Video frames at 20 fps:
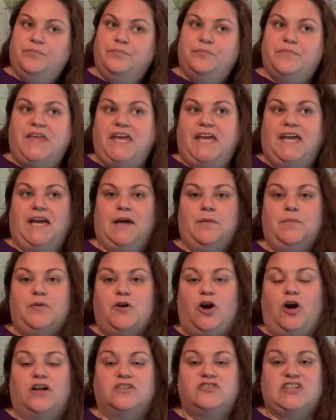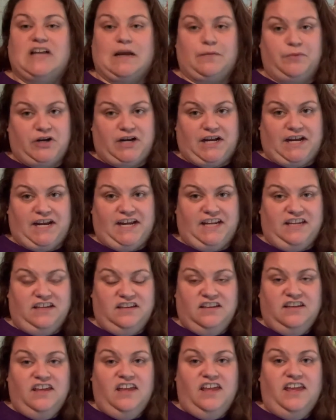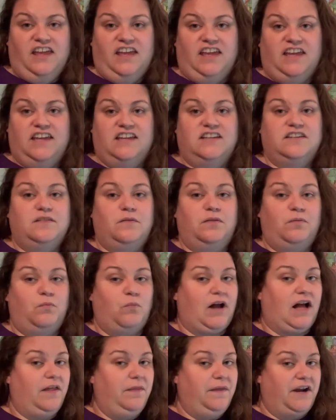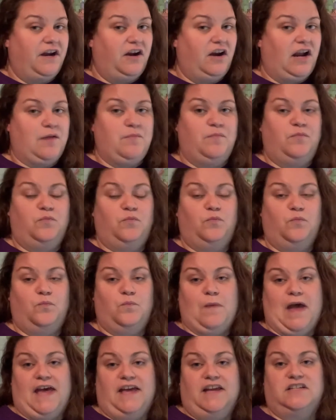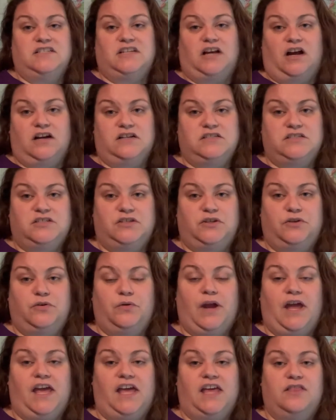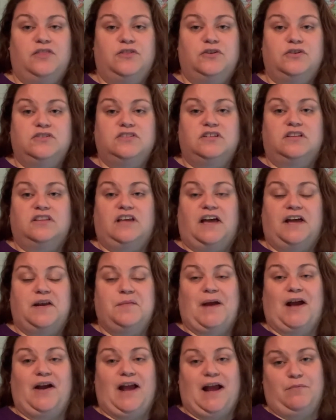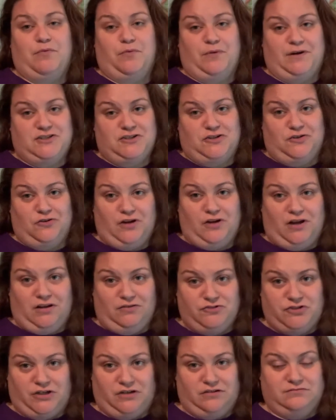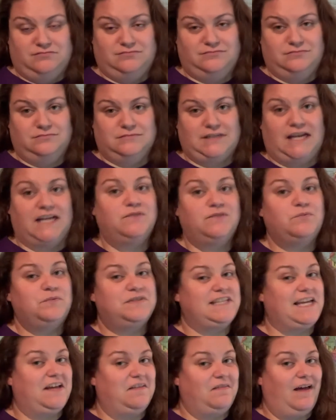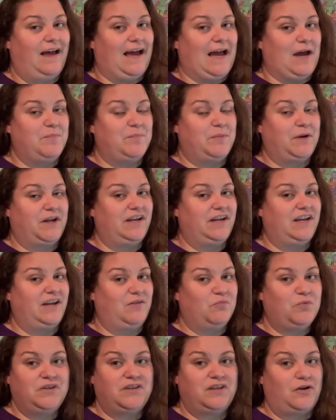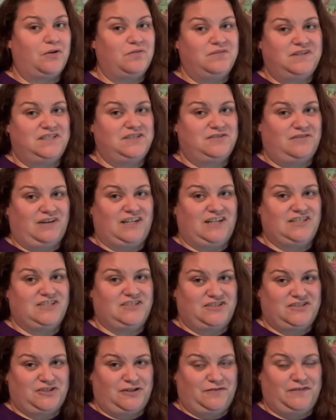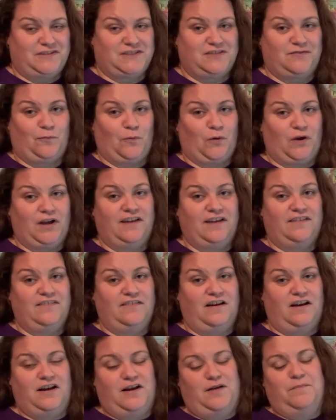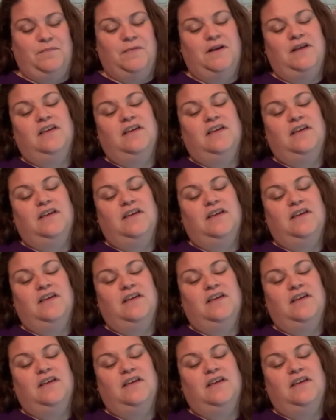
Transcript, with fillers: camp called Jabberkai. And while there, I met and talked to and learned a lot about Aboriginal culture. I say a lot, but it really only scratched the surface of what um,